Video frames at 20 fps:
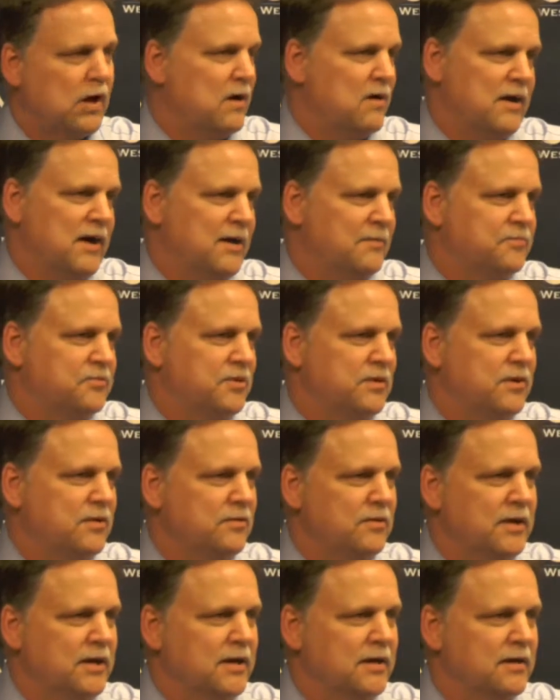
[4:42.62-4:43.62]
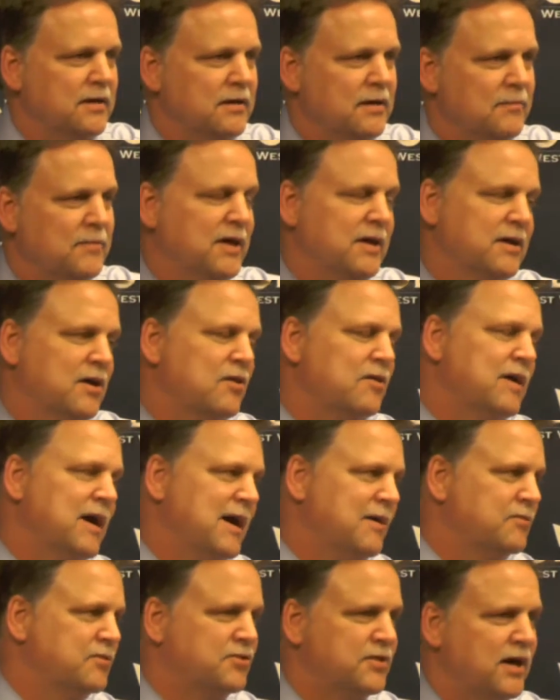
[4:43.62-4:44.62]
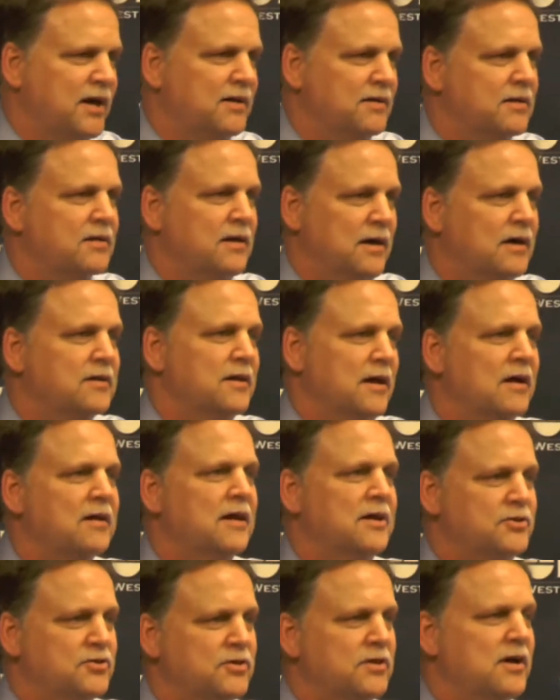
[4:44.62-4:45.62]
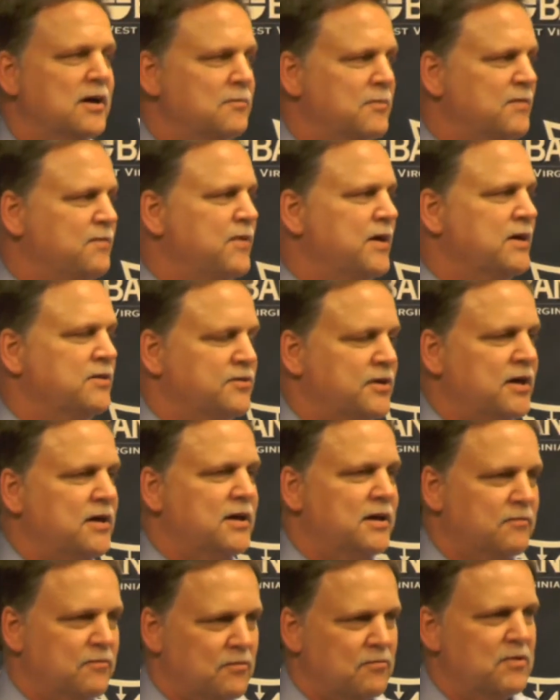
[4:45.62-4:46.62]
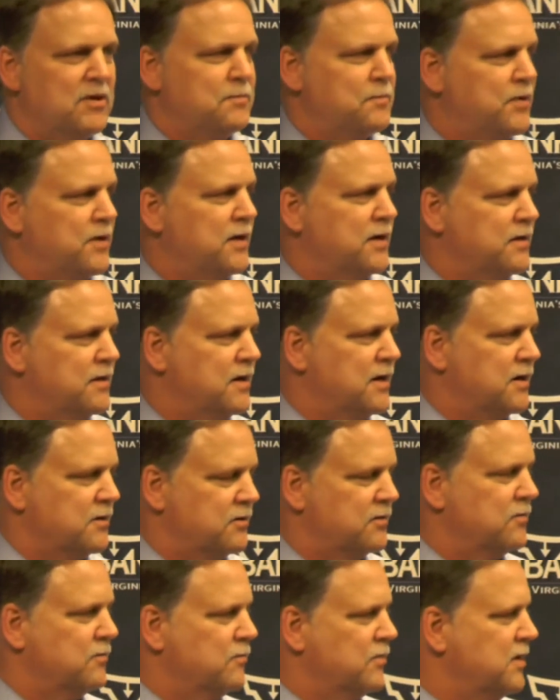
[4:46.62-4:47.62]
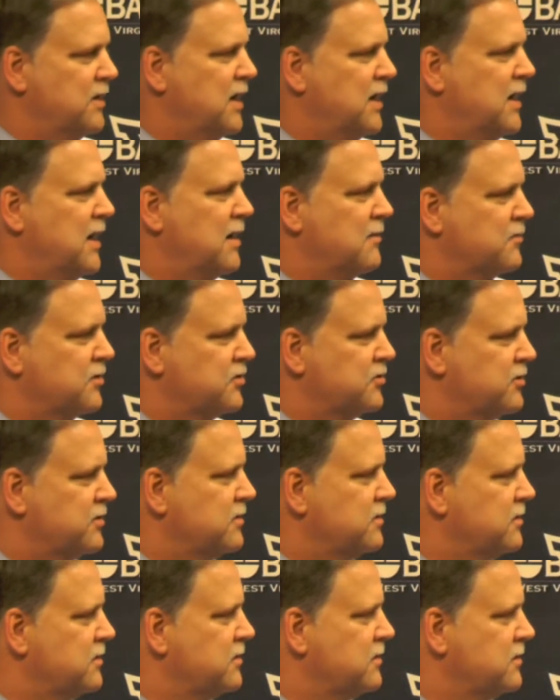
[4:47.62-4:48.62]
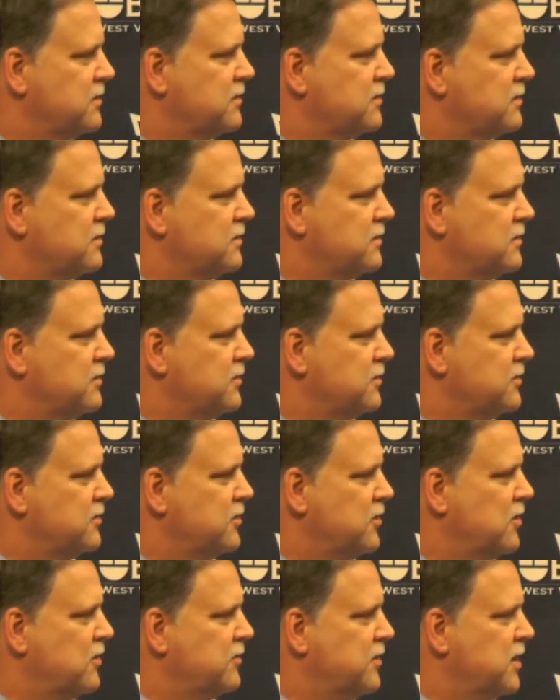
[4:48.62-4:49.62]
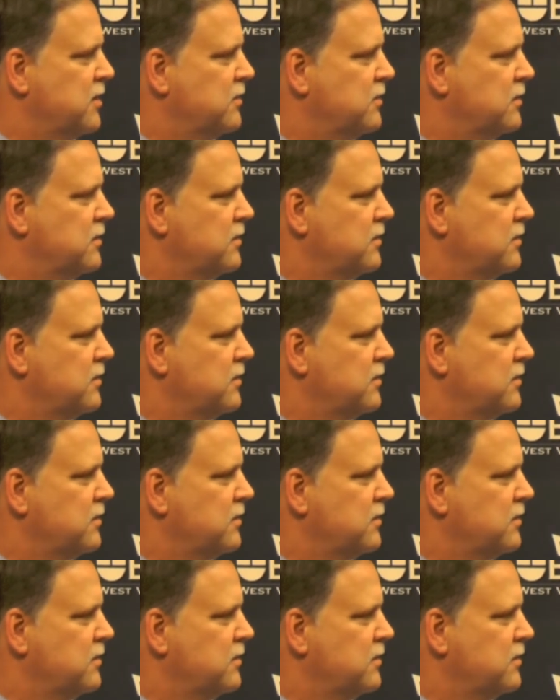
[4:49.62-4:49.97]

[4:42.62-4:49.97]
Oh, absolutely. I mean, go to Iowa State. I'll let you know how many fans they get when we play there. What do they average? You all know?